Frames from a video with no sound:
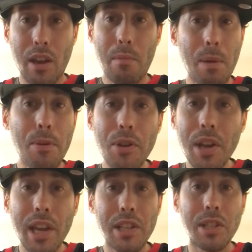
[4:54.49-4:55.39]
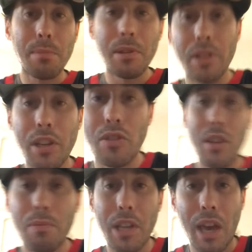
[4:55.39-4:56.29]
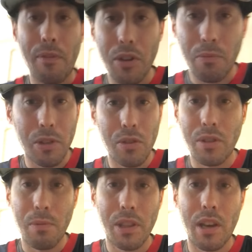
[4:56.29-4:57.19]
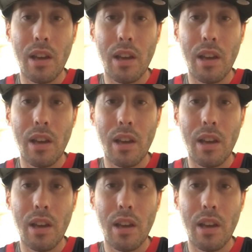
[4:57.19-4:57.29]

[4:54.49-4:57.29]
Maybe you can get something like you did with Kevin, what you did with